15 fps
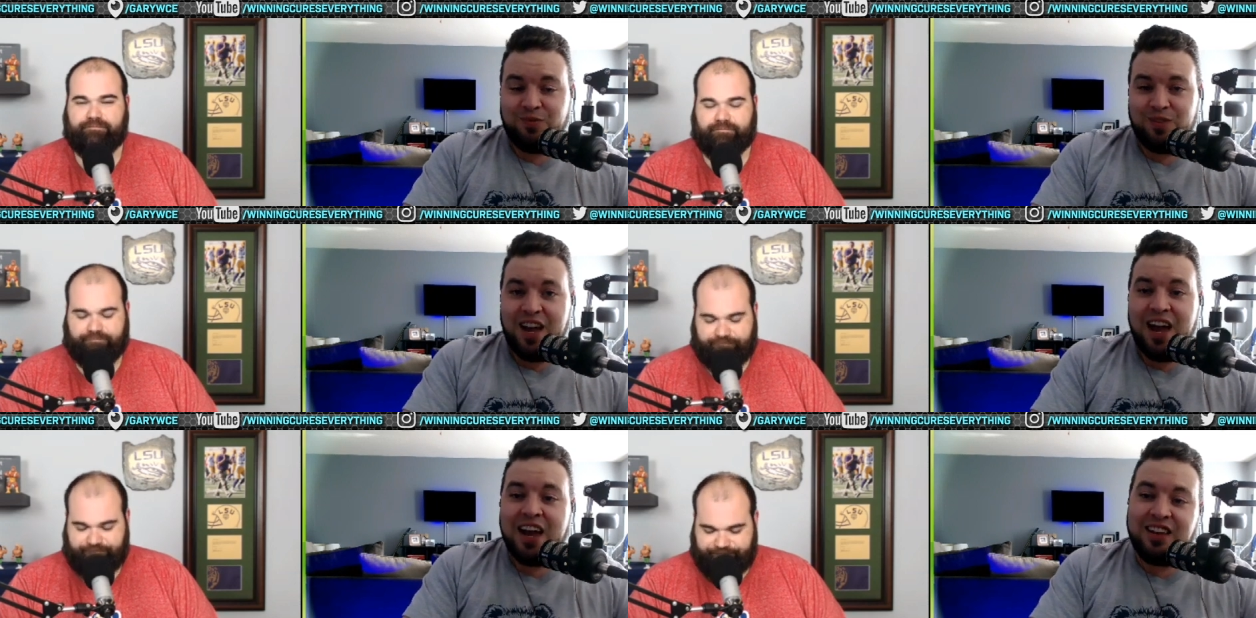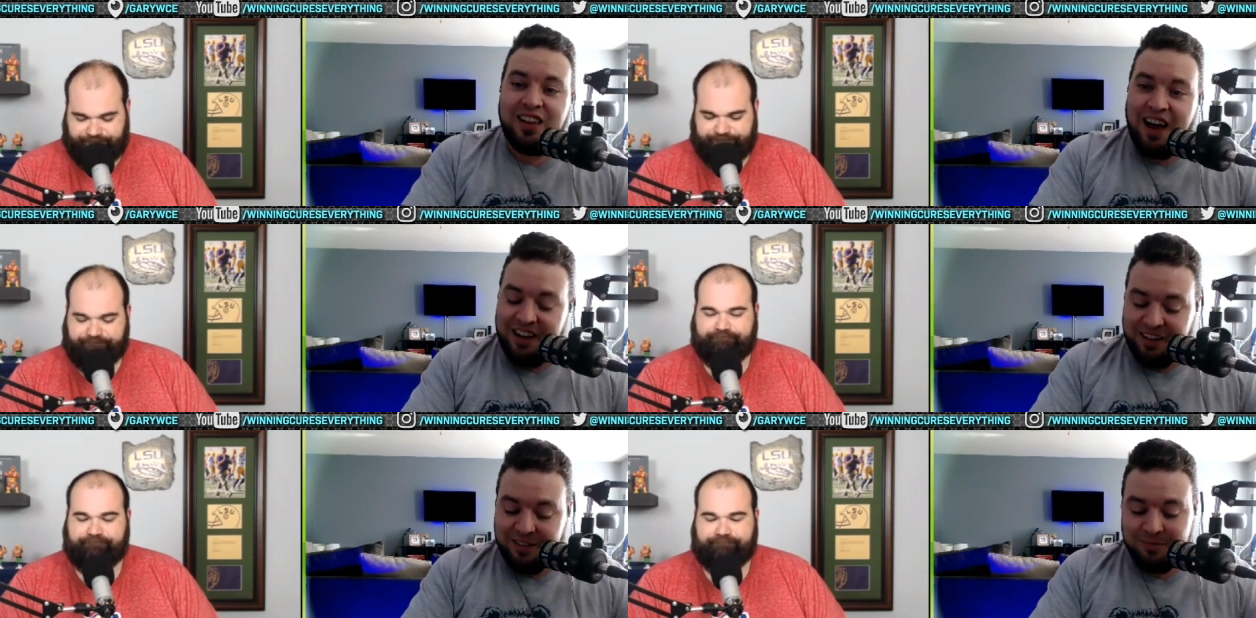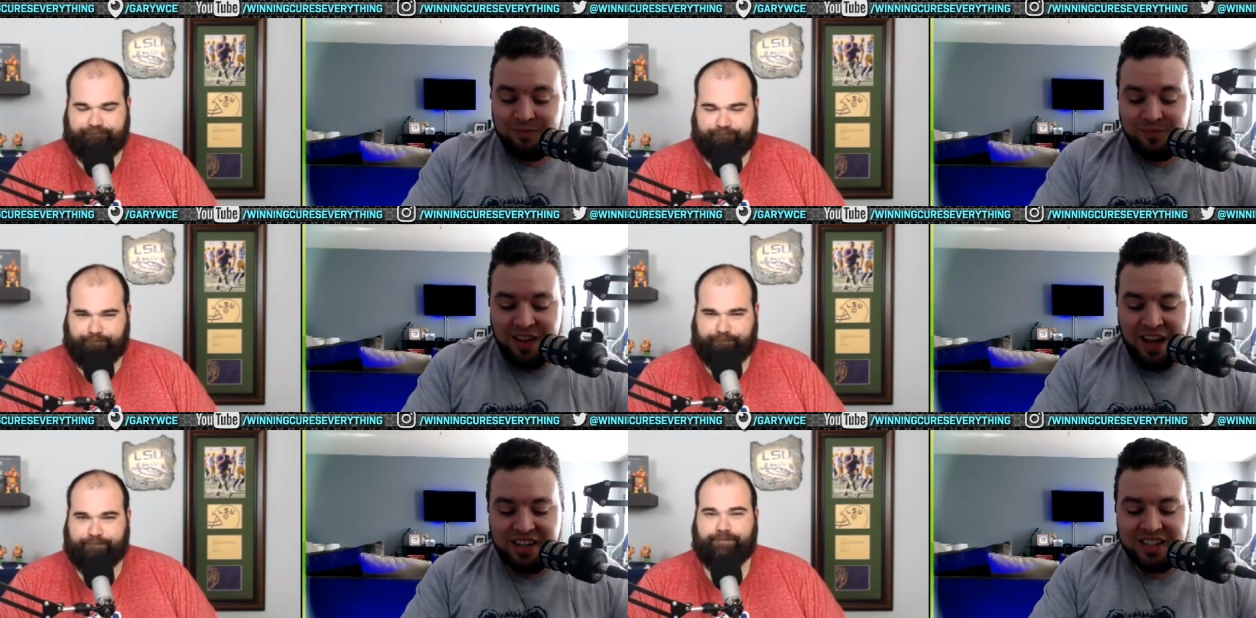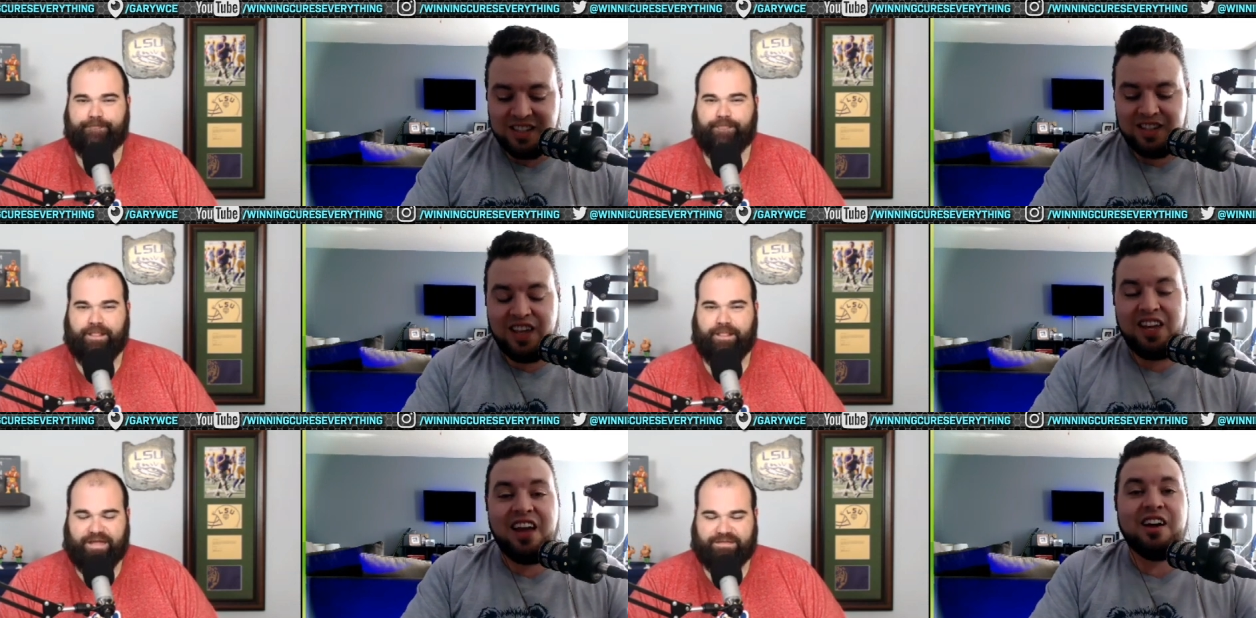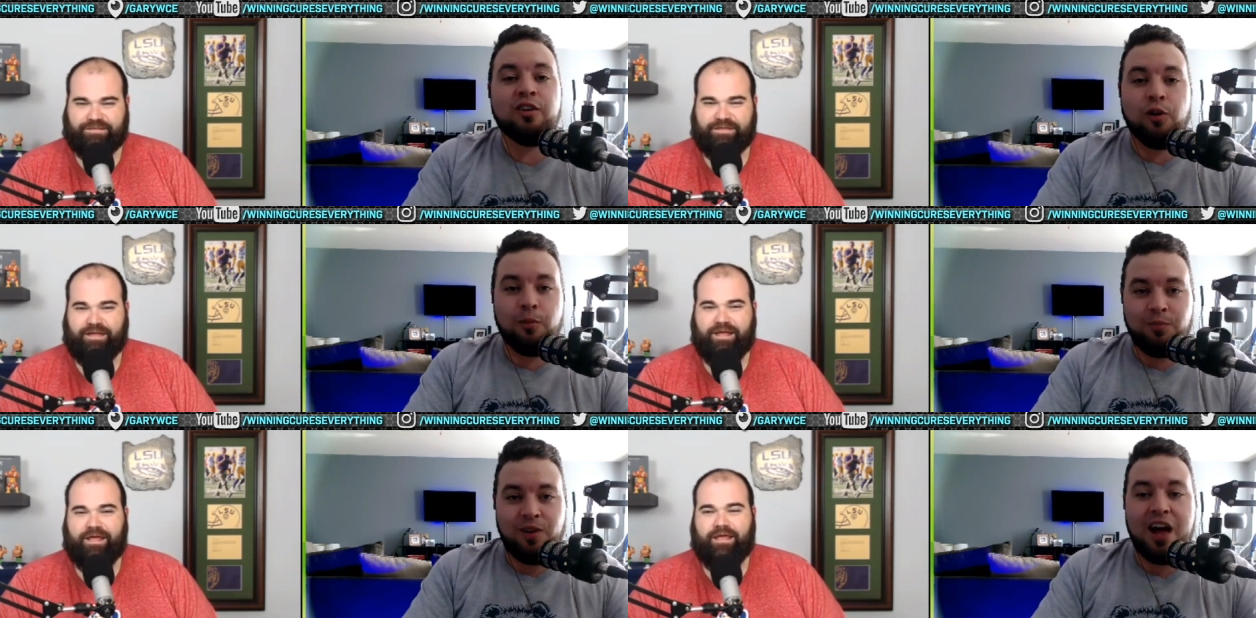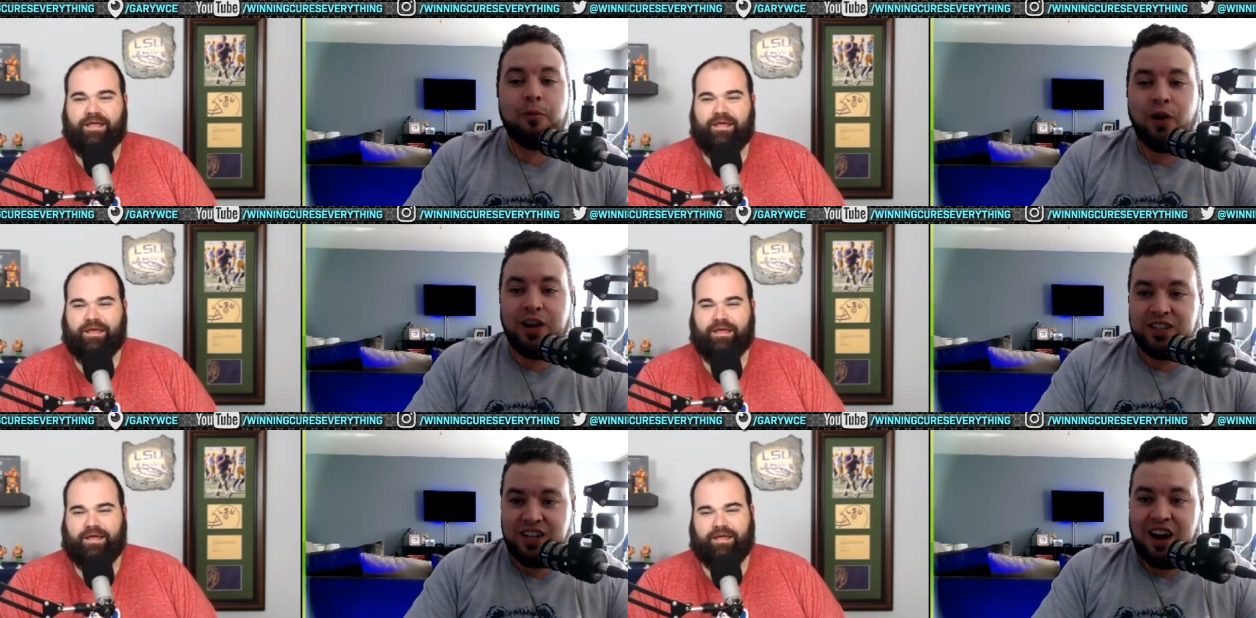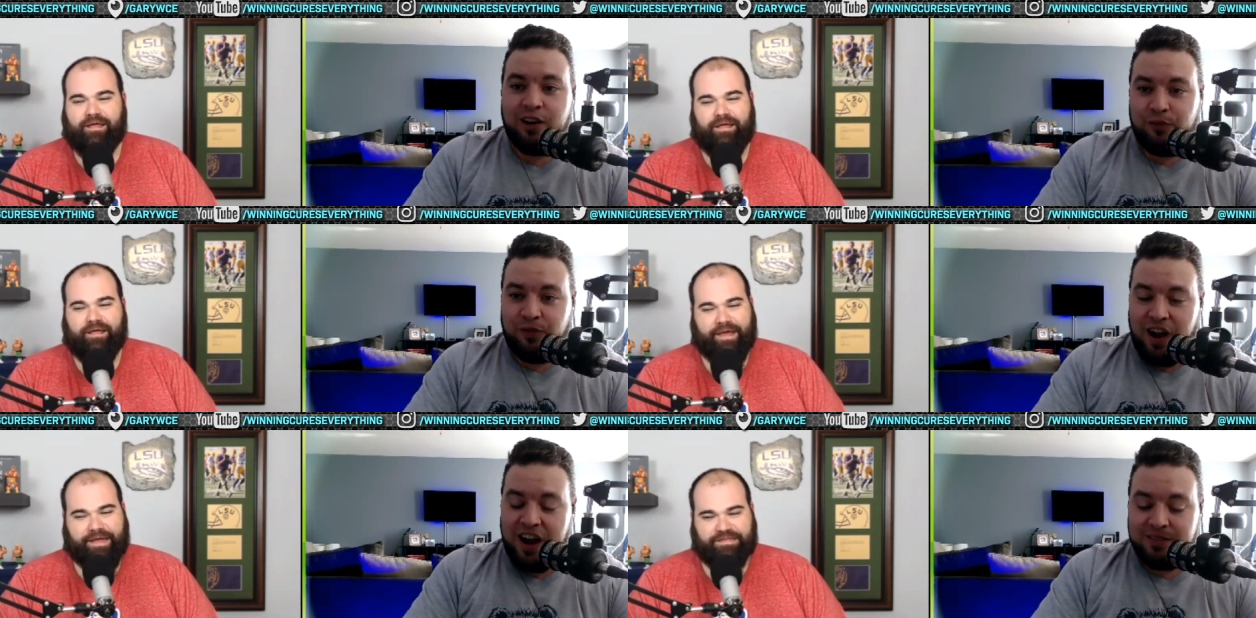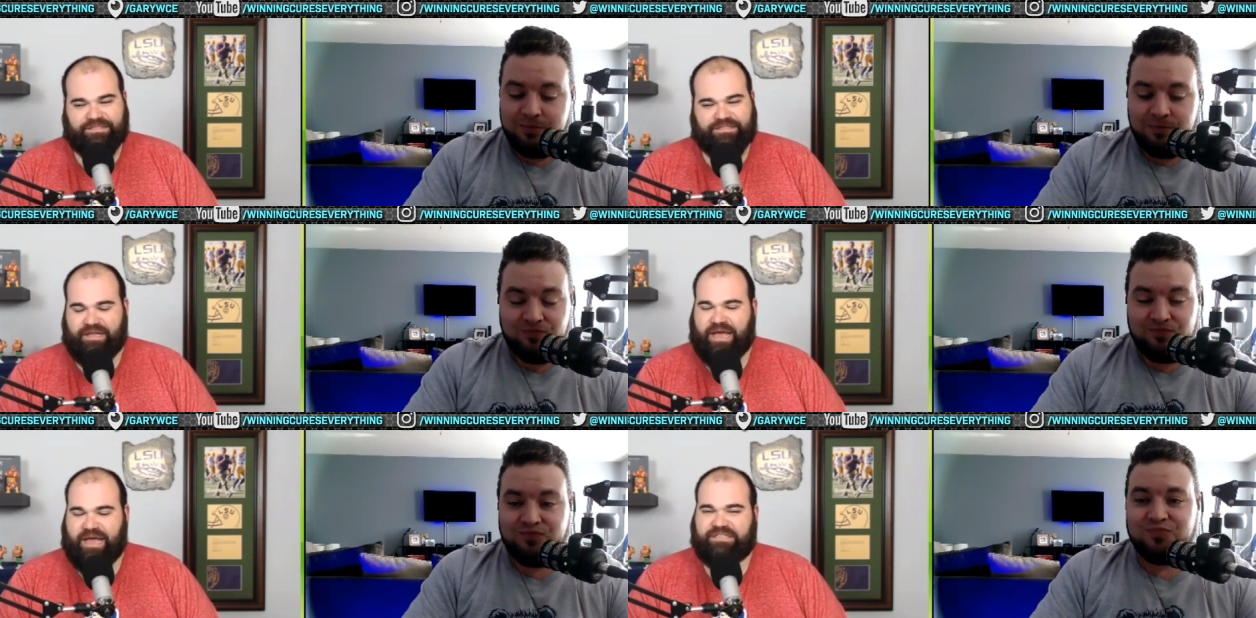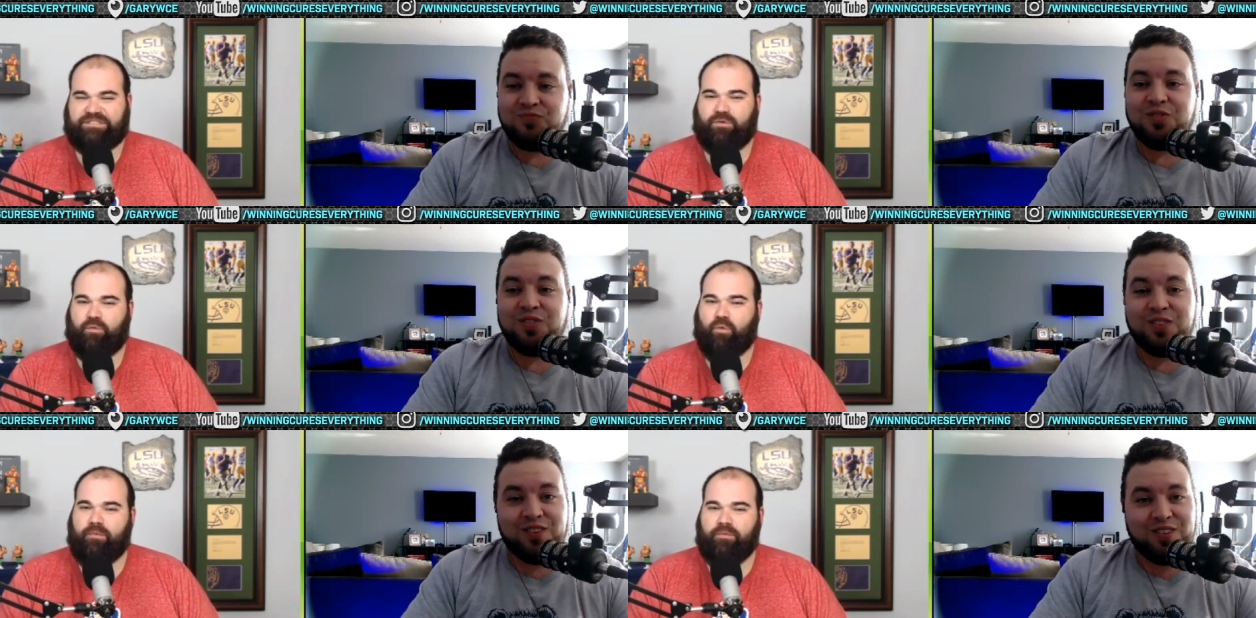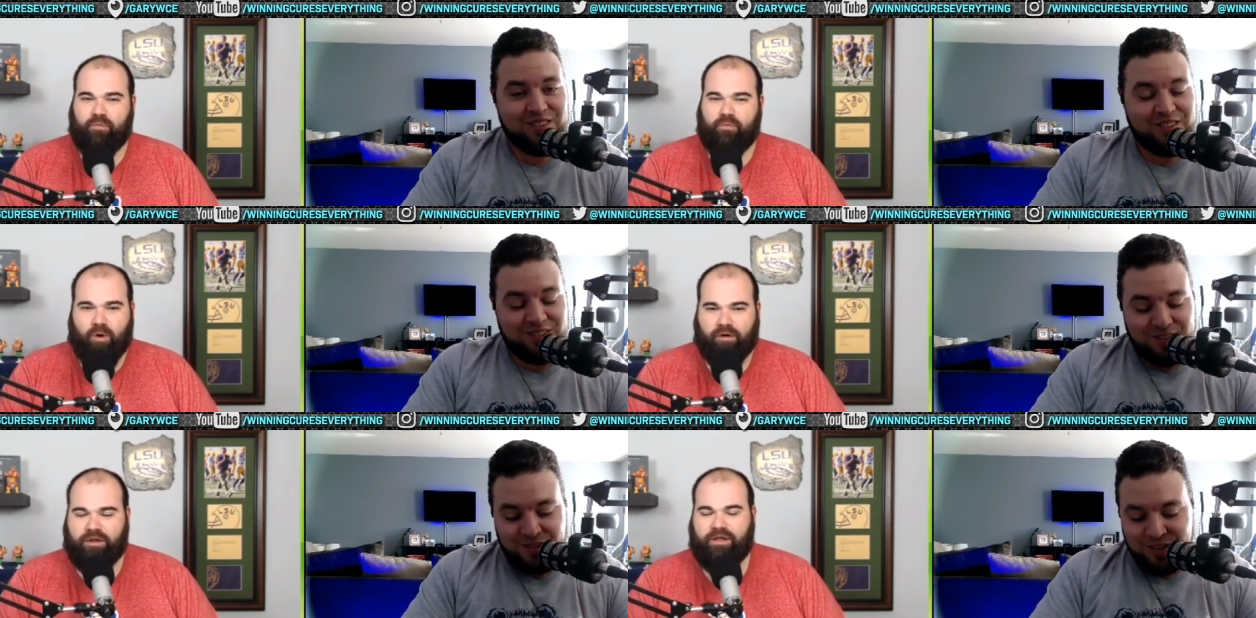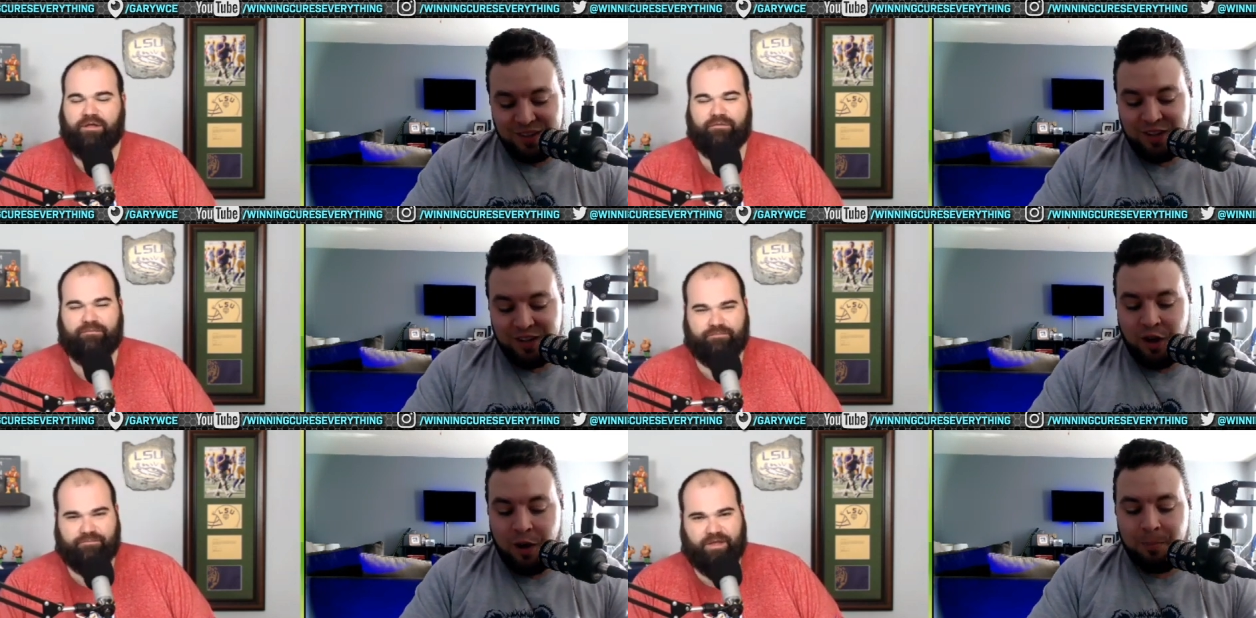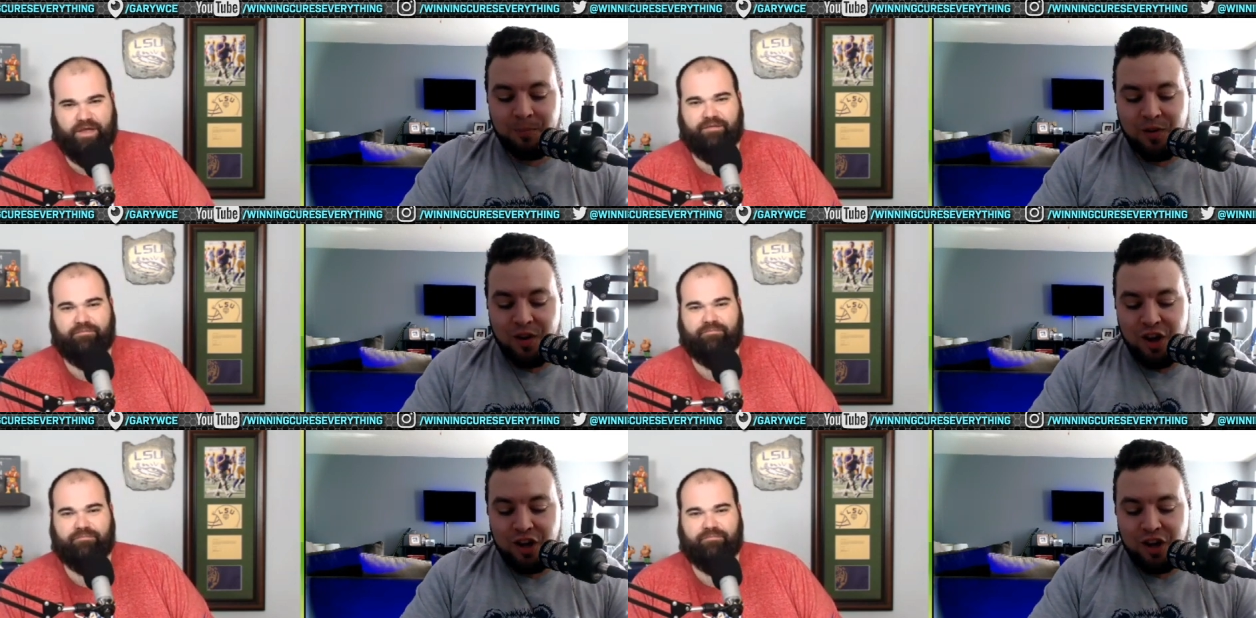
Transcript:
Speaker 1: headlining that is the interim lightweight title fight. That's the, that's the one we wanted. Yep. Okay.